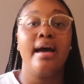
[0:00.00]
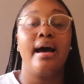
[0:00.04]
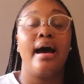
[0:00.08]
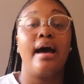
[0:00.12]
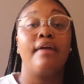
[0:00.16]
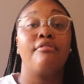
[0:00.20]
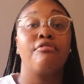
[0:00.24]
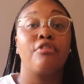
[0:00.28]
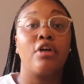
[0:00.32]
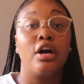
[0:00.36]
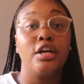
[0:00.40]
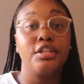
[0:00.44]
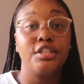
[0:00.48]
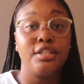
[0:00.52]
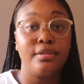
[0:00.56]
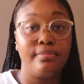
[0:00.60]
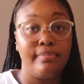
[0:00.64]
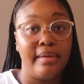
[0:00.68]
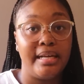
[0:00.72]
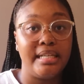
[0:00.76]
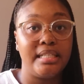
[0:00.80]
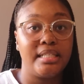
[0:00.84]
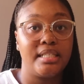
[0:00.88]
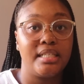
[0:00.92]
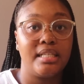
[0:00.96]
I forgot to
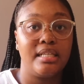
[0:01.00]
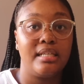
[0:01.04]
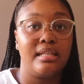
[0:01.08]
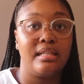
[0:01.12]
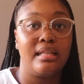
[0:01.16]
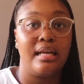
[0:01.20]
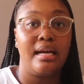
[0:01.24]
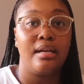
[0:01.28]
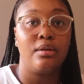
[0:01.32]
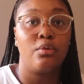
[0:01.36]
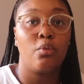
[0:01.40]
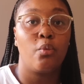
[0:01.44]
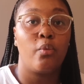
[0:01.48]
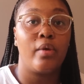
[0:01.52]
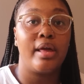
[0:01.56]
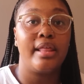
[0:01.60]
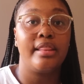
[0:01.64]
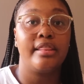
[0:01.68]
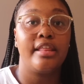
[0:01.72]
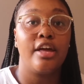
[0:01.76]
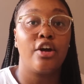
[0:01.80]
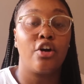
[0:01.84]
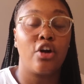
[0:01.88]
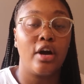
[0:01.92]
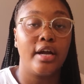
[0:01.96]
mention that
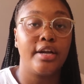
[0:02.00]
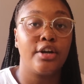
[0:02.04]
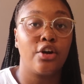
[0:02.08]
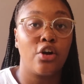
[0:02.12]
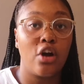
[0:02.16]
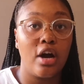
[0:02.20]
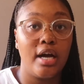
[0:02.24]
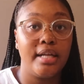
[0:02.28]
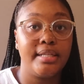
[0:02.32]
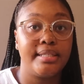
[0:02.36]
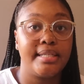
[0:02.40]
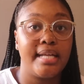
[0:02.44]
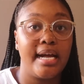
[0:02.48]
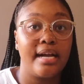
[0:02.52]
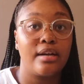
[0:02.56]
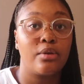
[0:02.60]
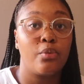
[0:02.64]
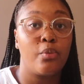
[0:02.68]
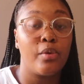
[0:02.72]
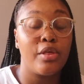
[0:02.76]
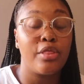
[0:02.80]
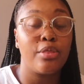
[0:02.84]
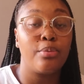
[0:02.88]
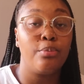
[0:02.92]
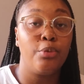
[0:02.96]
when they got in
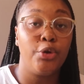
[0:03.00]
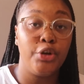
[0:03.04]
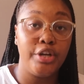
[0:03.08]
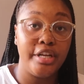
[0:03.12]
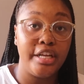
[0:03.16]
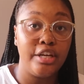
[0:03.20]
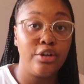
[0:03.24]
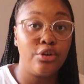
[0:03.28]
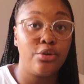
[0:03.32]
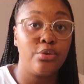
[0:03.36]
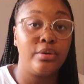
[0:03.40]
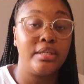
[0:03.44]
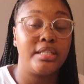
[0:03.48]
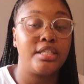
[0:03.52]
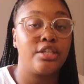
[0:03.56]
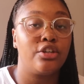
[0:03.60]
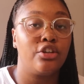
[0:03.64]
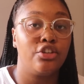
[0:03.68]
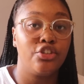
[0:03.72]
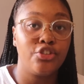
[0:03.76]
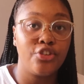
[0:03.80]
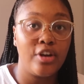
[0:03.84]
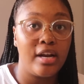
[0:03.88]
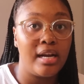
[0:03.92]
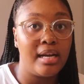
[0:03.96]
contact with Monique, who was in
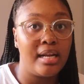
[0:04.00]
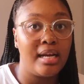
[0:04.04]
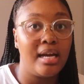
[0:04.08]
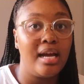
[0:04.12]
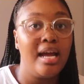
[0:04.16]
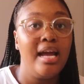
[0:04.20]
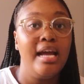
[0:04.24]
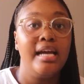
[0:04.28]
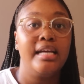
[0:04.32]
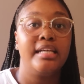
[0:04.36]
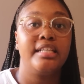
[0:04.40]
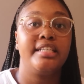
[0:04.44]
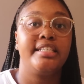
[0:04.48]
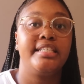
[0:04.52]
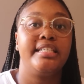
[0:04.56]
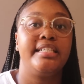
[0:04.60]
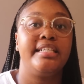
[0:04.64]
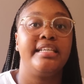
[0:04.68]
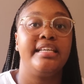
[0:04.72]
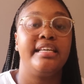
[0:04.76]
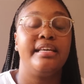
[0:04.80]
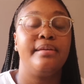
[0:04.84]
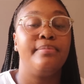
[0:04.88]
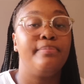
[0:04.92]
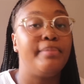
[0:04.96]
Australia,
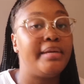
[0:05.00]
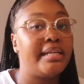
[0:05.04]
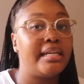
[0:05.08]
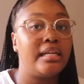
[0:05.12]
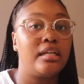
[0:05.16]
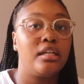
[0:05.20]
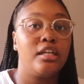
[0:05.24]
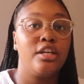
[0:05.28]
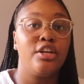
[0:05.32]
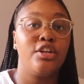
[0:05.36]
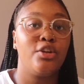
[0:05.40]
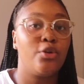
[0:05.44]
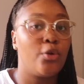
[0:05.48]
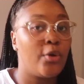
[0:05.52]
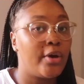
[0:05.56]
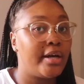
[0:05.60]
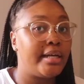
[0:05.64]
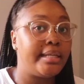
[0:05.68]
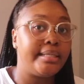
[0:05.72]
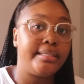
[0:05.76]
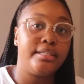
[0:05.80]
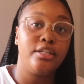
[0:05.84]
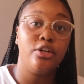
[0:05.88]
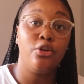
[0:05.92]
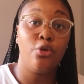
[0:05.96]
she immediately
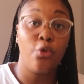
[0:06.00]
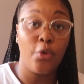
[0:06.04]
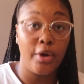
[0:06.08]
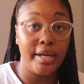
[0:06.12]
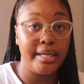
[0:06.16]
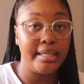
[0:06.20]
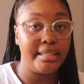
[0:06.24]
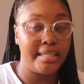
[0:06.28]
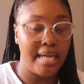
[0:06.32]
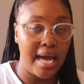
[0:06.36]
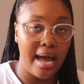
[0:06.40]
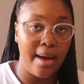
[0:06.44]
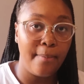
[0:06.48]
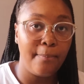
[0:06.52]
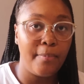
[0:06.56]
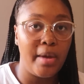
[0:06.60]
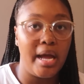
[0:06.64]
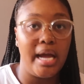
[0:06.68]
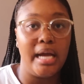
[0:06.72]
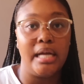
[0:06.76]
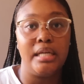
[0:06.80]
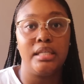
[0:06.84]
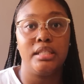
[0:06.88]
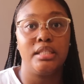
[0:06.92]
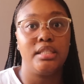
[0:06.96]
lawyered up
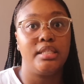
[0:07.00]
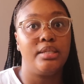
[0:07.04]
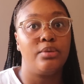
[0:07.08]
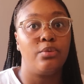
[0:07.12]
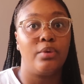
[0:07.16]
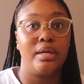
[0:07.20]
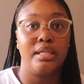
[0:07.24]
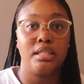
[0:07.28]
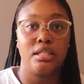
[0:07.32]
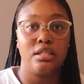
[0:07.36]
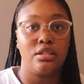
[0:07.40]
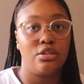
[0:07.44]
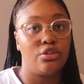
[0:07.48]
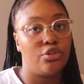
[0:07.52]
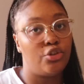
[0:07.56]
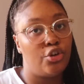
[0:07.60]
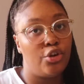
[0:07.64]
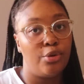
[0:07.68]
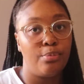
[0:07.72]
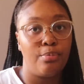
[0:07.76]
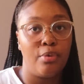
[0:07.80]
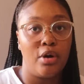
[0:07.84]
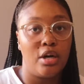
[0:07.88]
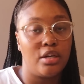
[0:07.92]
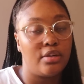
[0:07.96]
and she wanted
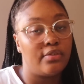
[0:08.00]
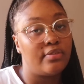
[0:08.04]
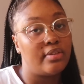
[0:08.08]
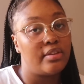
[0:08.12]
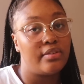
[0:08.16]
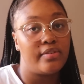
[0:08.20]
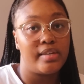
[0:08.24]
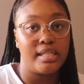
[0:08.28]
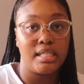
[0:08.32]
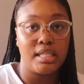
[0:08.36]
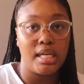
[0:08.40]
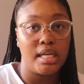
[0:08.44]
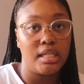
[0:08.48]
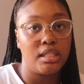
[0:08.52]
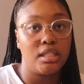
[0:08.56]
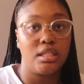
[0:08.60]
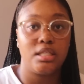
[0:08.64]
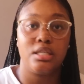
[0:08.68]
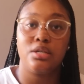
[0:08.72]
no part of the investigation.